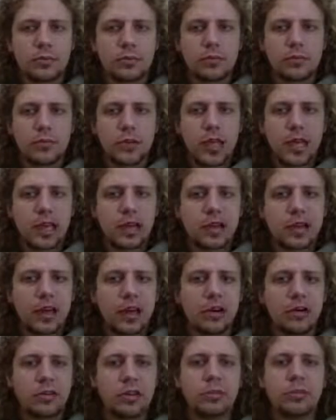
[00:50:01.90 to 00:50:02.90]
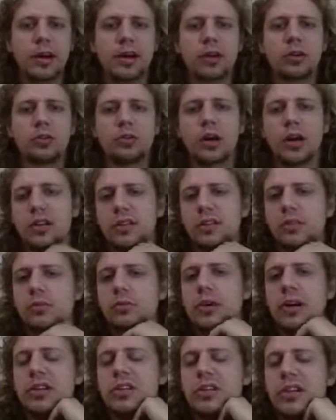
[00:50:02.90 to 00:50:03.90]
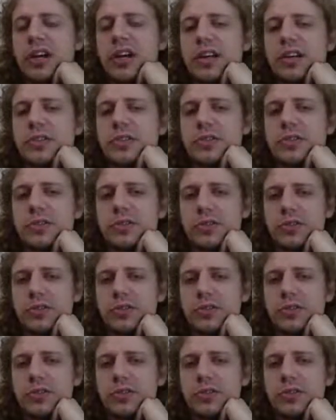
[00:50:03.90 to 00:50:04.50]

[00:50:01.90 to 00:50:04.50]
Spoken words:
And now, no matter what white does to